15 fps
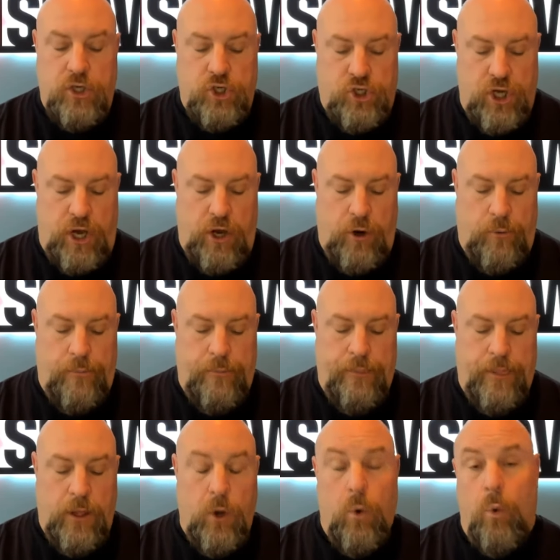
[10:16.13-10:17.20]
So
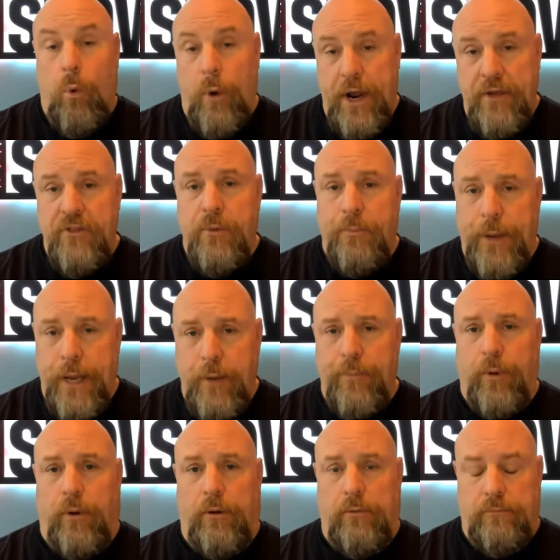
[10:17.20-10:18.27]
we, the
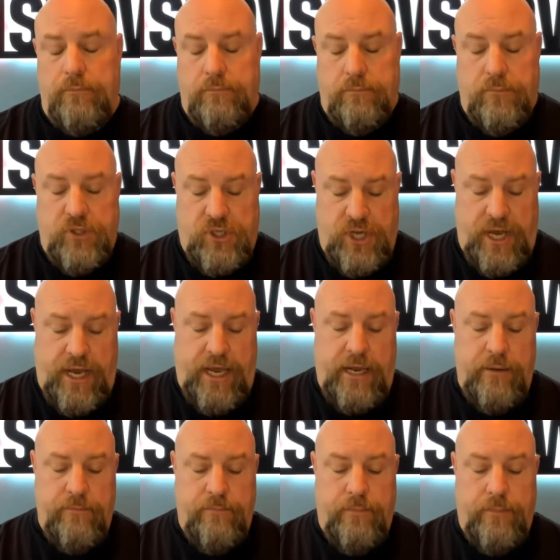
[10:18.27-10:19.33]
people,
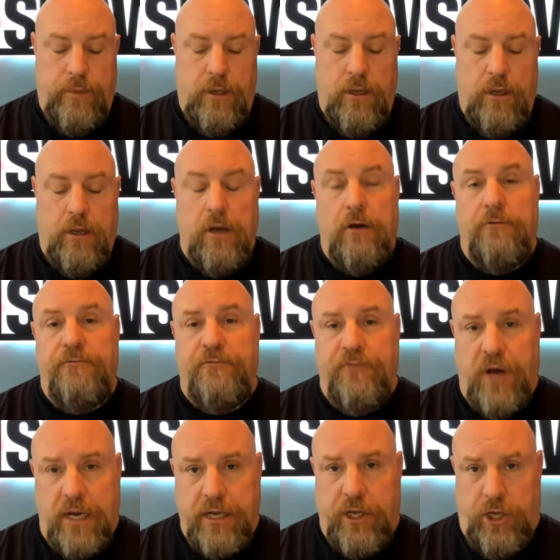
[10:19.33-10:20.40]
say,
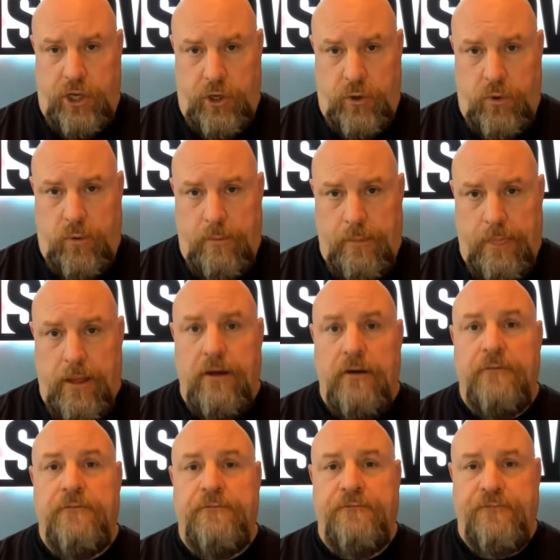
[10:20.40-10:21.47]
fuck you,
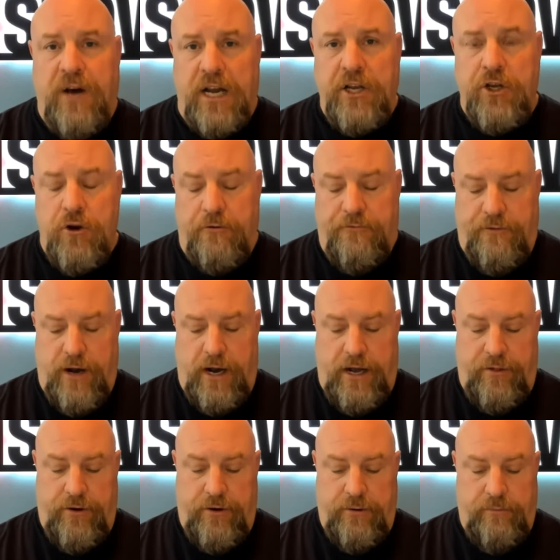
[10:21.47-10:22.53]
fuck your
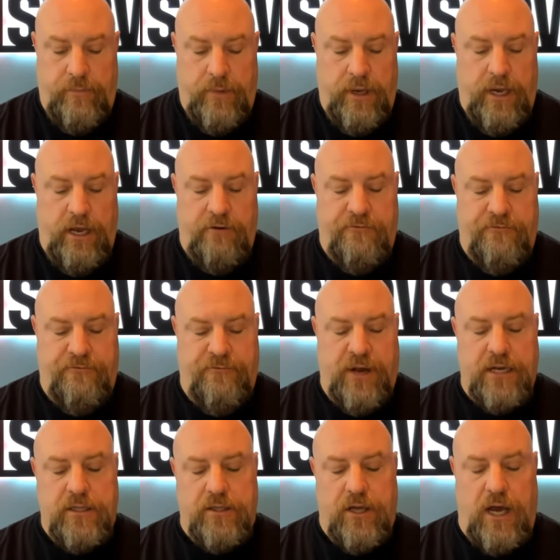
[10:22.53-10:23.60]
father, and
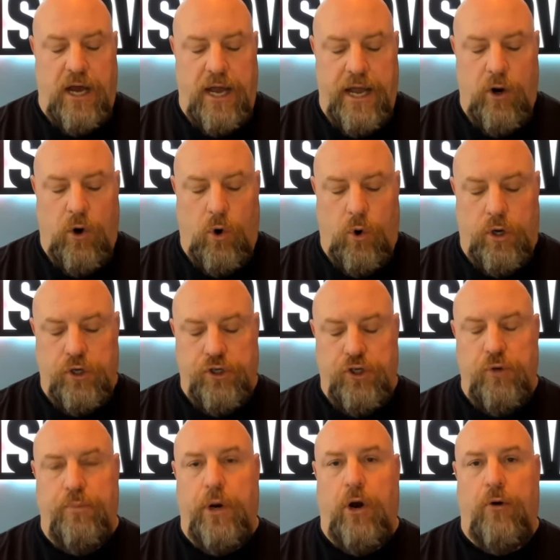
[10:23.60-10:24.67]
fuck the high horse
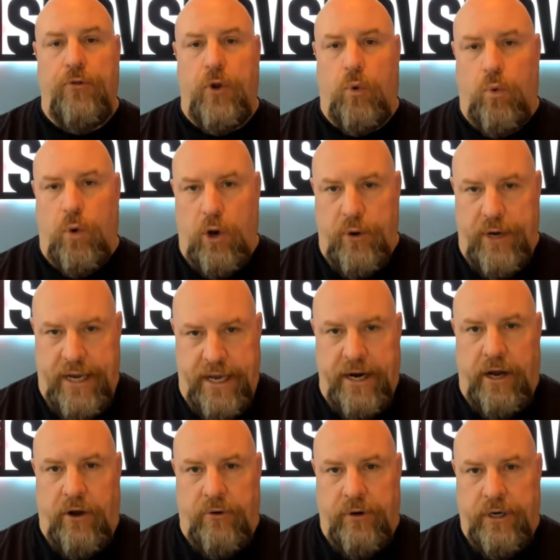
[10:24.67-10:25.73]
you both rode in
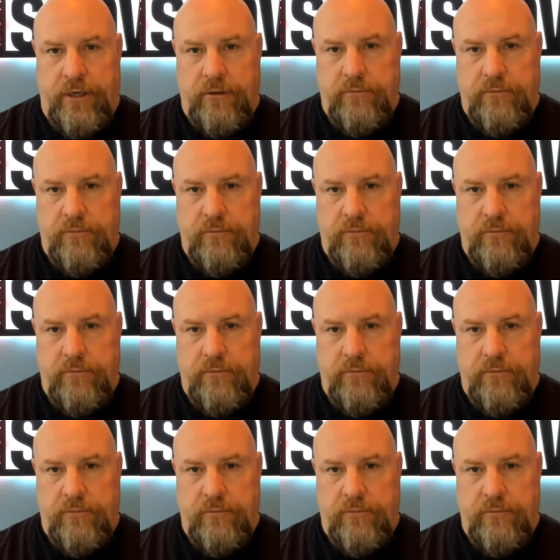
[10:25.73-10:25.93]
on.